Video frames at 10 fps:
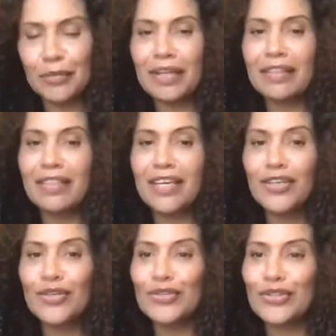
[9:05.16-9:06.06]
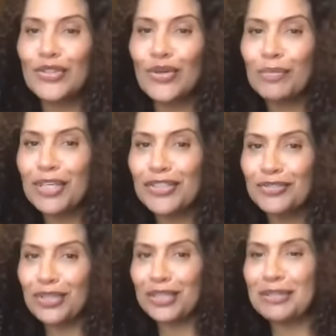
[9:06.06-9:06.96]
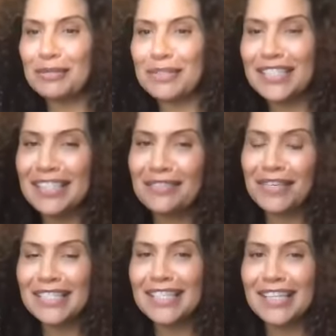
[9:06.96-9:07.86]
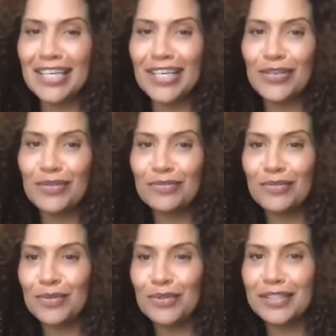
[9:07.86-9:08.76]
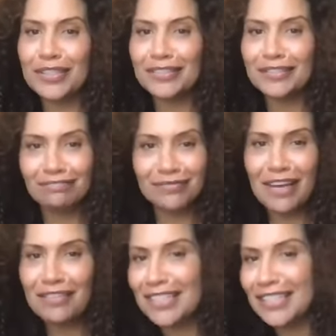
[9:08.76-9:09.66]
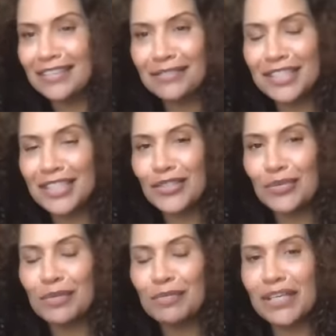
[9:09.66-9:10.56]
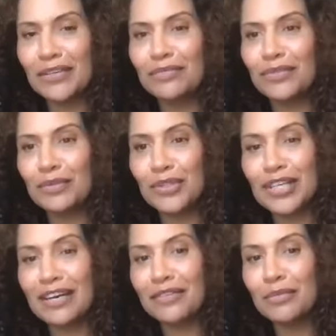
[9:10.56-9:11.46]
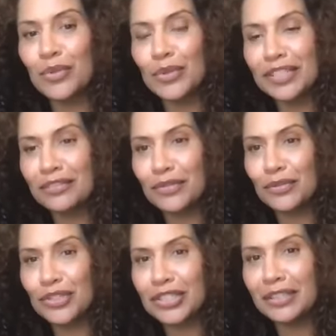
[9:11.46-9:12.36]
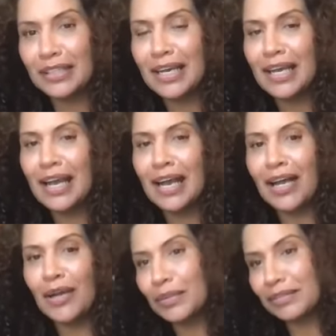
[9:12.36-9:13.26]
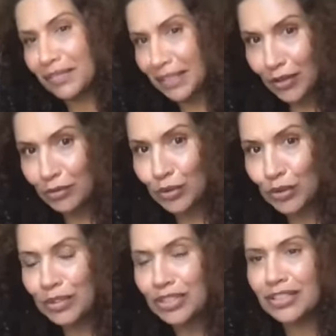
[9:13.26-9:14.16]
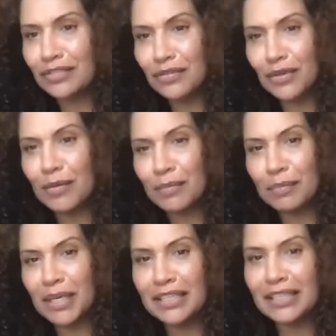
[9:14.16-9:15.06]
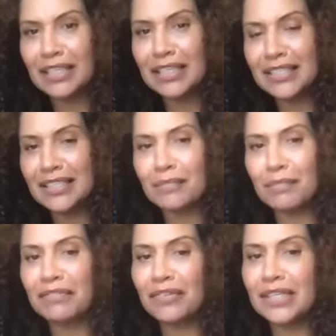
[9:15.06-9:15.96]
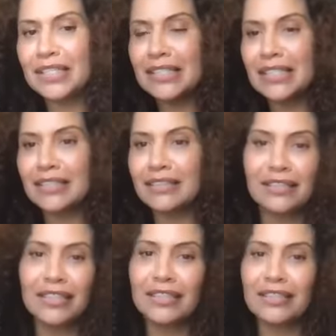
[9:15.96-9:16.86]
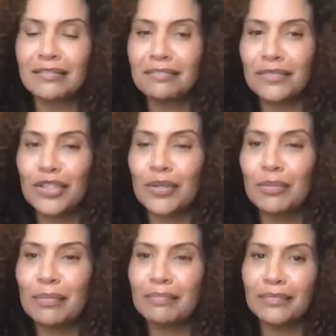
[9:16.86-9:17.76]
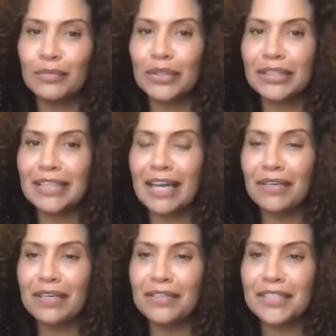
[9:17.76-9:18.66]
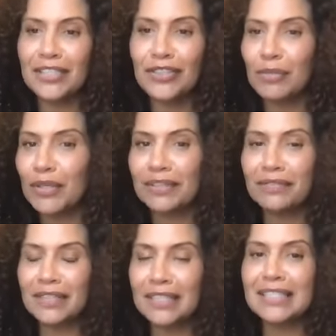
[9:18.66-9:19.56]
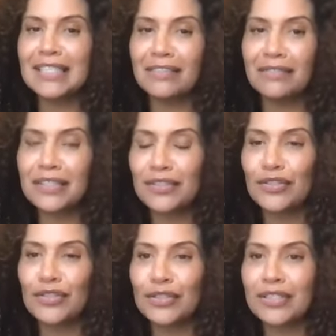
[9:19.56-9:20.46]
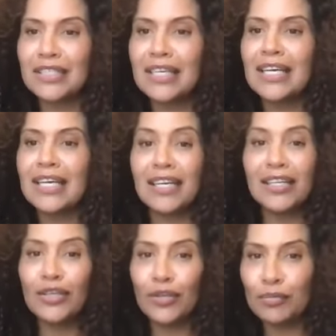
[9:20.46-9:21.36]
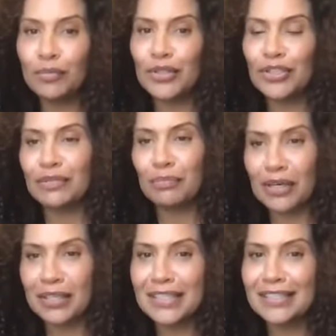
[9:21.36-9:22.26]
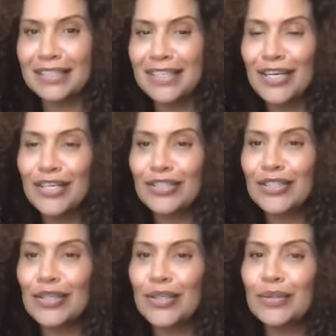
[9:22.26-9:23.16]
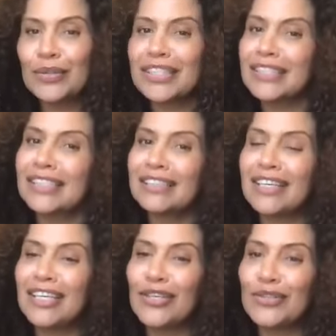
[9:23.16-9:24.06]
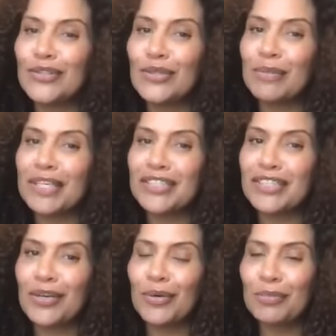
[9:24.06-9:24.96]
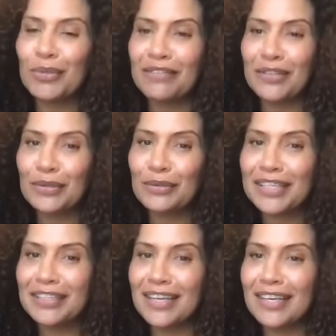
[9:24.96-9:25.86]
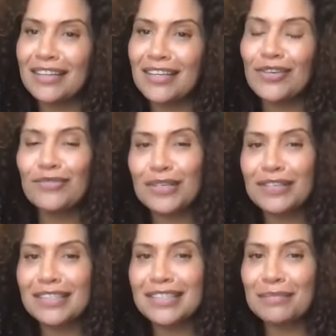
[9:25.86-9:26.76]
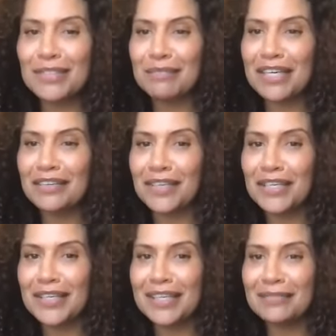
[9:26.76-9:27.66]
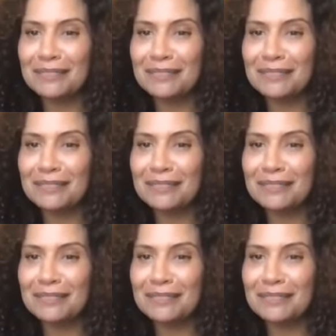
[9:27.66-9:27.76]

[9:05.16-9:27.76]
Well, thank you so much for accepting the invite and thank you for having this conversation with me. I look forward to having more in the future. I will find out more questions from my clients and my friends, and uh, you know, we'll have a conversation about different things and different concerns in the home purchase process. So, Chantal, thank you so much. I hope you're having a great day, and thank you for accepting my invite again.